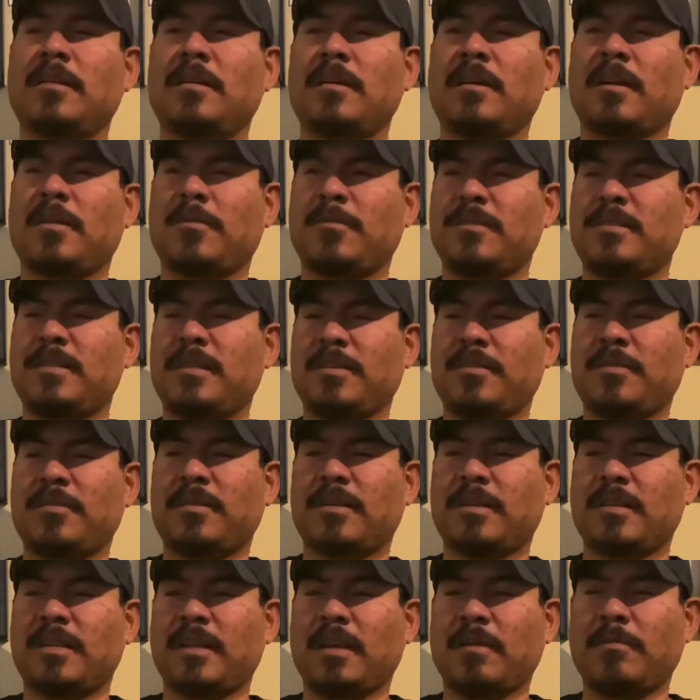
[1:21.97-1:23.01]
It was either the
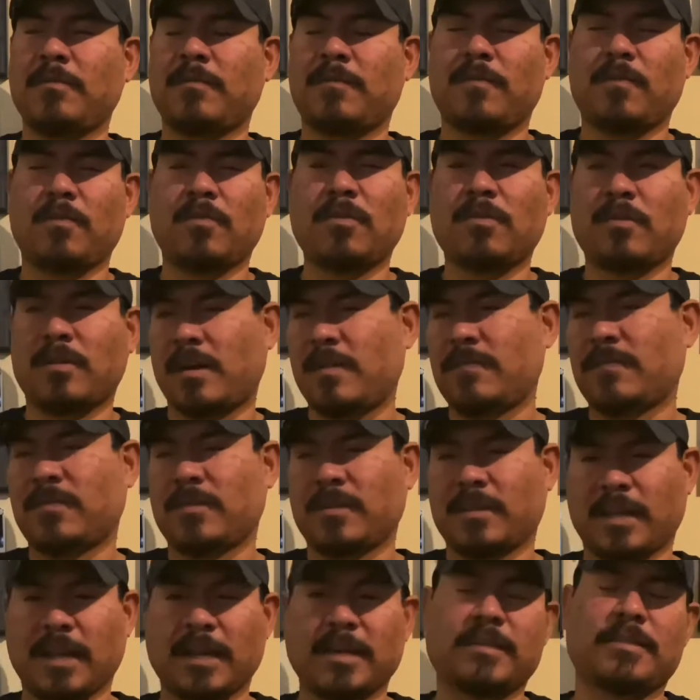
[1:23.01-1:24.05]
day before or after
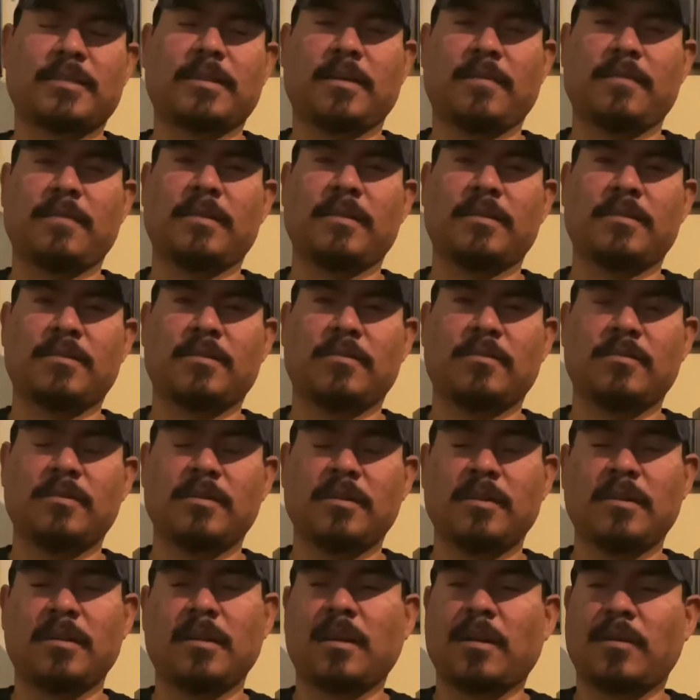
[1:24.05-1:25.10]
Thanksgiving. So
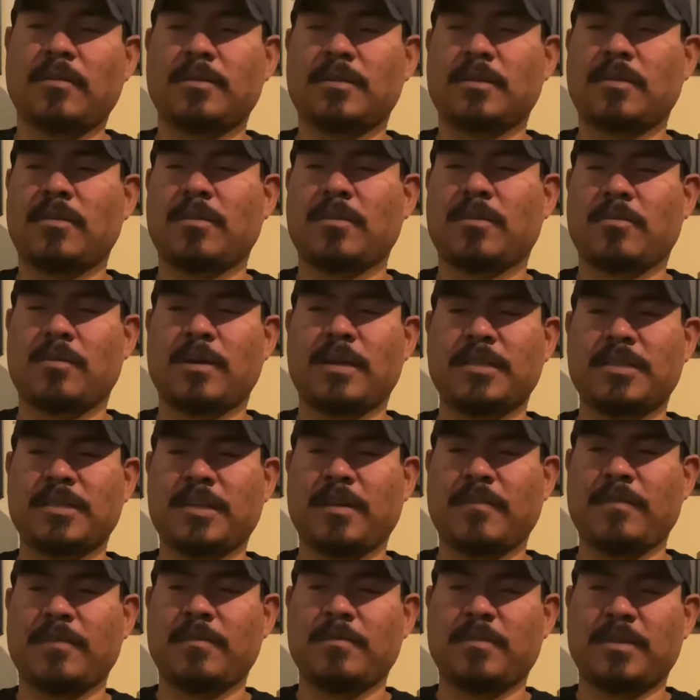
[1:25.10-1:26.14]
it was called
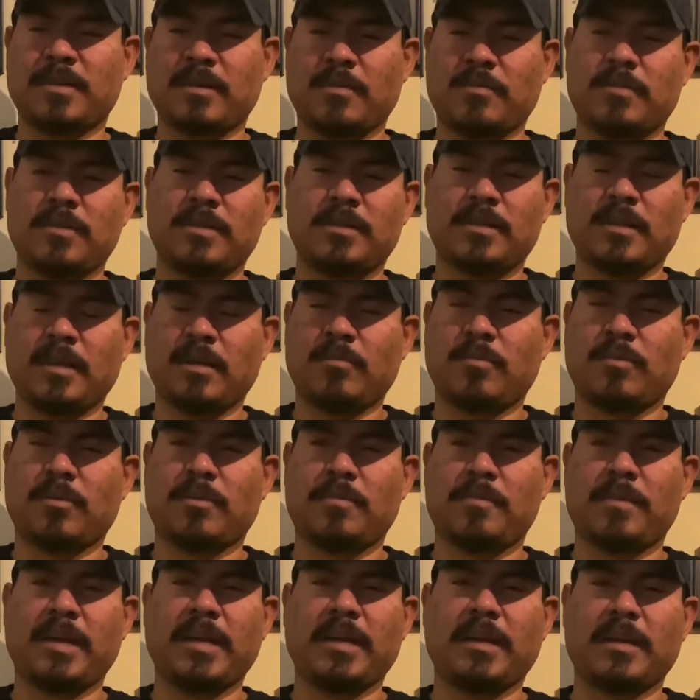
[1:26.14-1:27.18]
Thrashgiving, but I wasn't able to
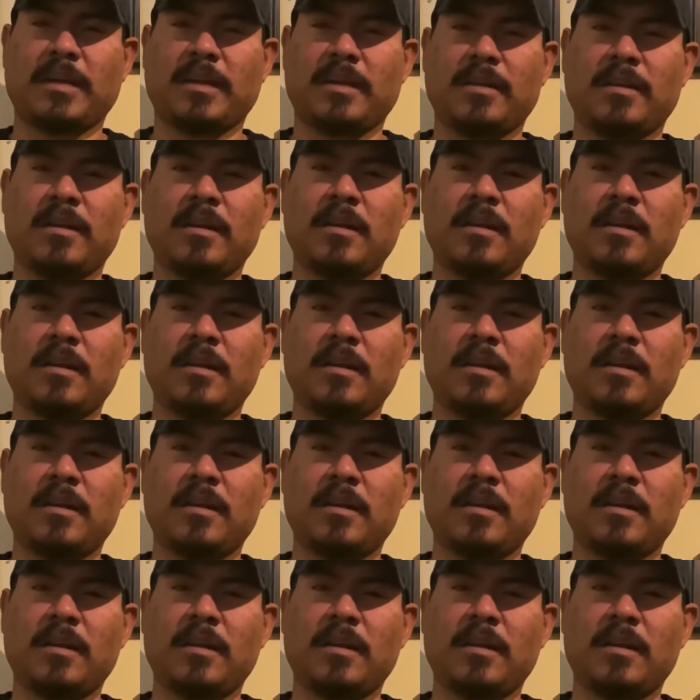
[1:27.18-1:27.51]
make it.